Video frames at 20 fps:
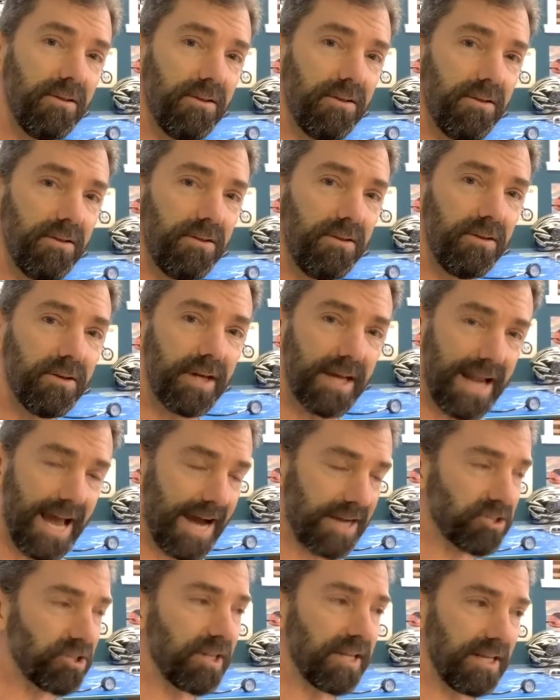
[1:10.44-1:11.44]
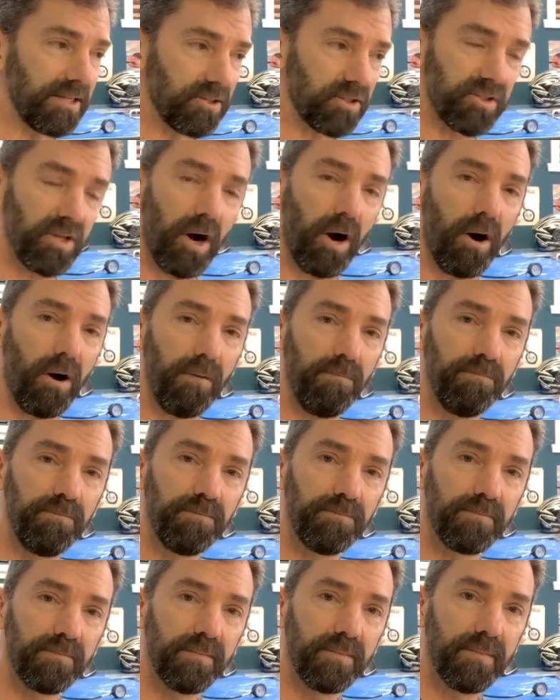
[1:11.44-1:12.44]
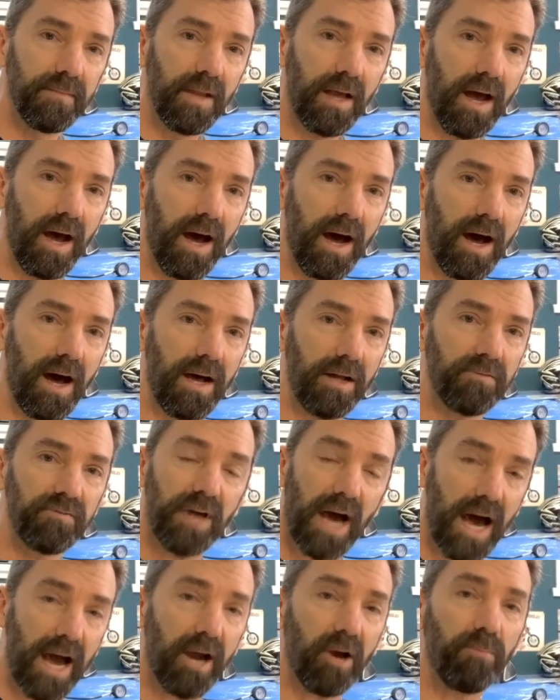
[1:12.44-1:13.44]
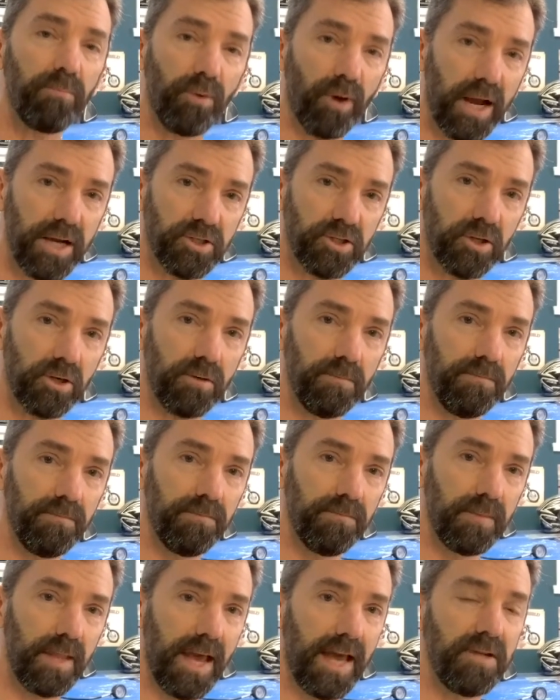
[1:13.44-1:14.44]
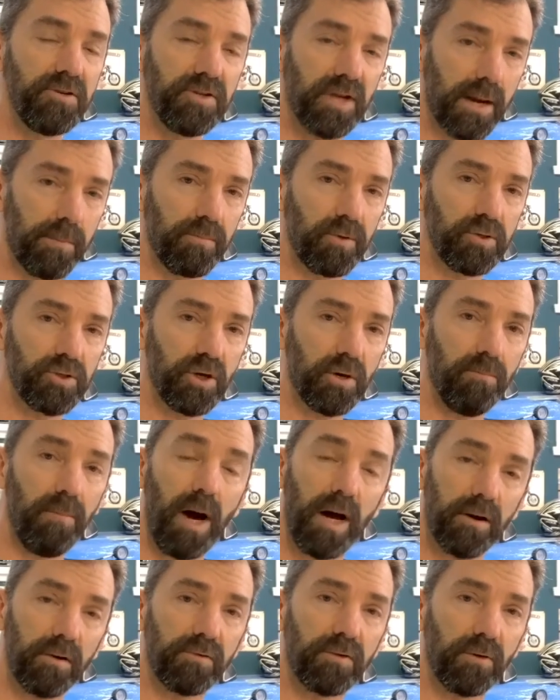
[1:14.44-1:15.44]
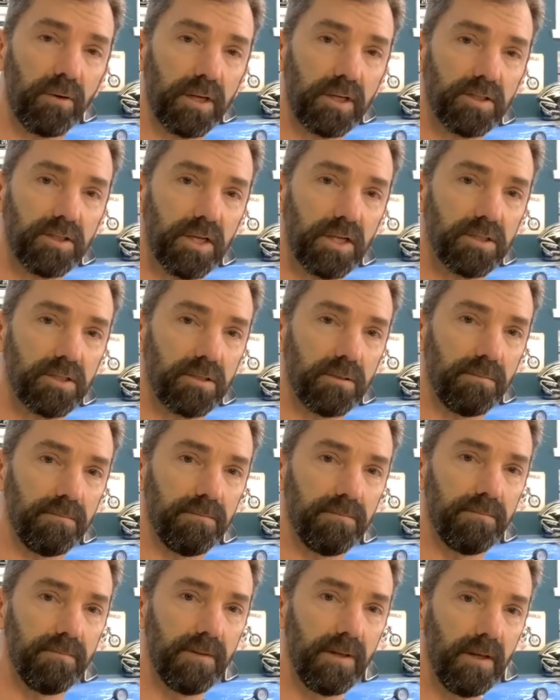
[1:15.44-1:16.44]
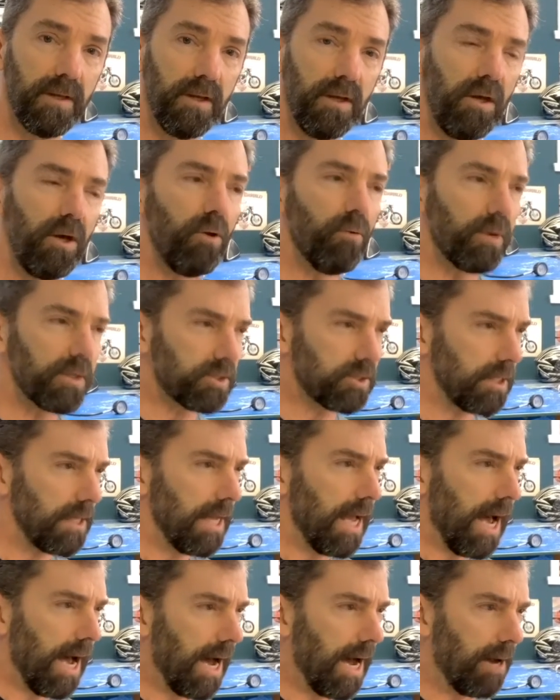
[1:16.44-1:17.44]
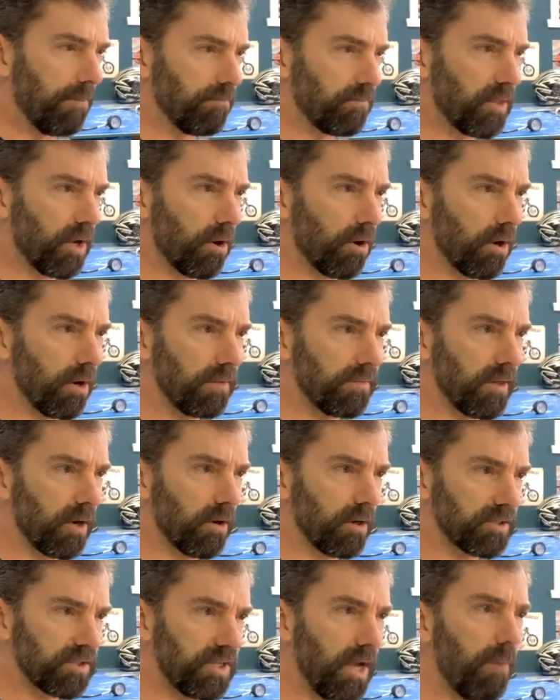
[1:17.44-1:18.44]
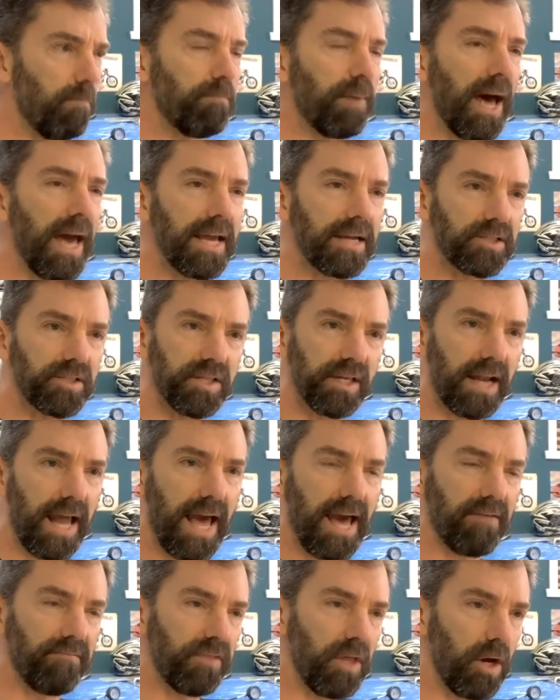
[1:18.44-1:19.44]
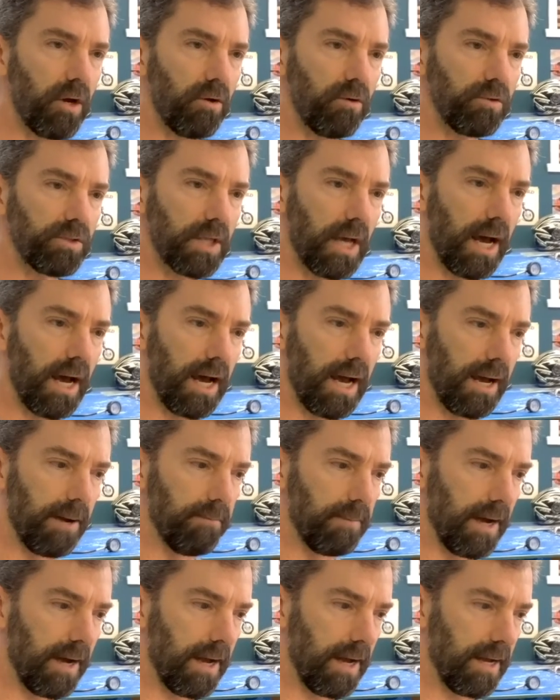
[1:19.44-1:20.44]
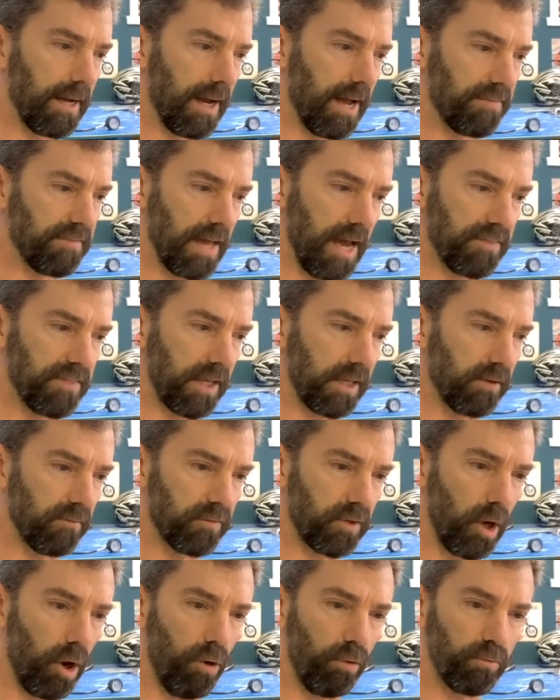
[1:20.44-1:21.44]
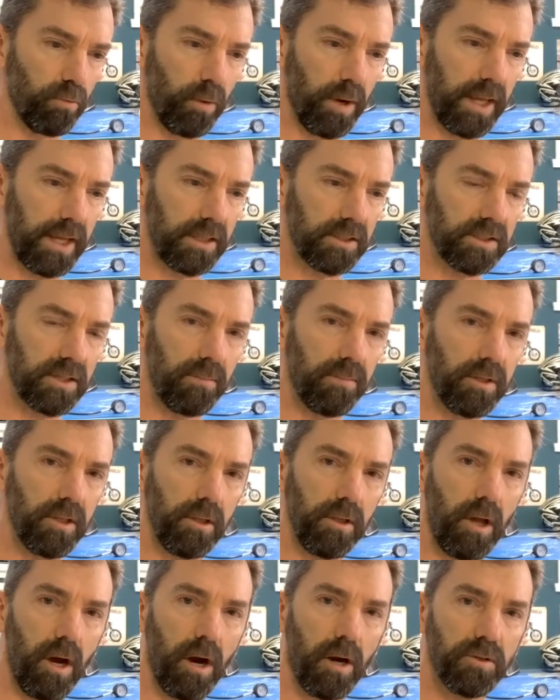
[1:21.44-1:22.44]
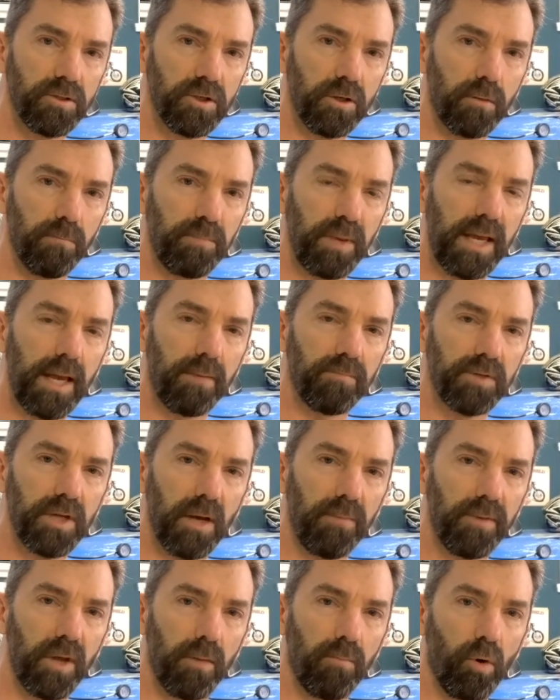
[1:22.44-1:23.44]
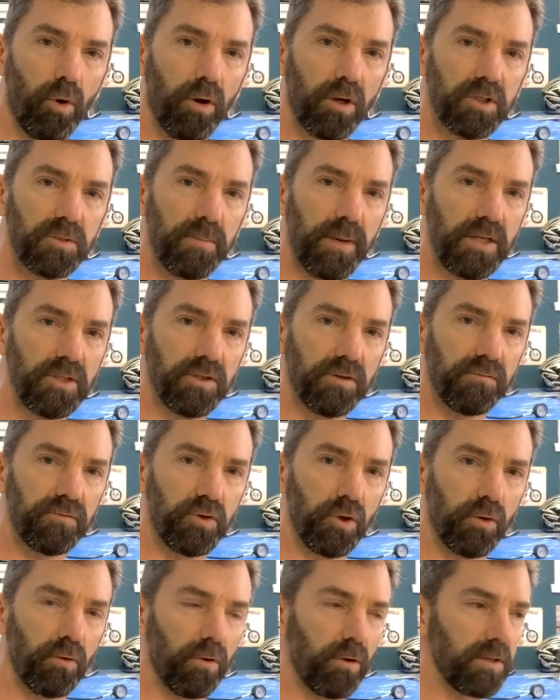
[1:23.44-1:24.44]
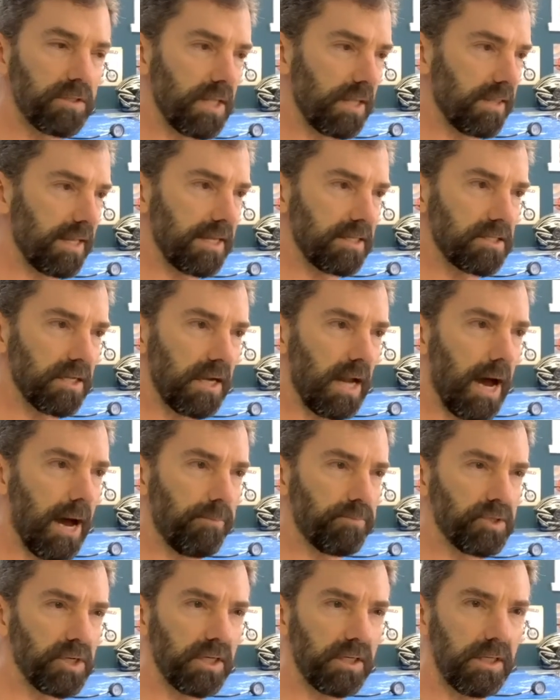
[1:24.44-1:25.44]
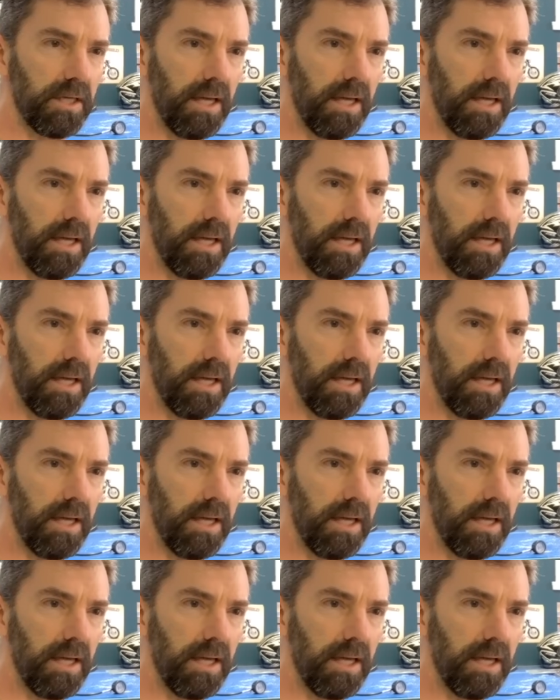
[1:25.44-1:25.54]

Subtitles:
you could actually install a tire pressure and temperature monitoring system, which there are some bikes that have those. I think of Goldwing, some of the larger BMW, more expensive Tourists. I think it's an option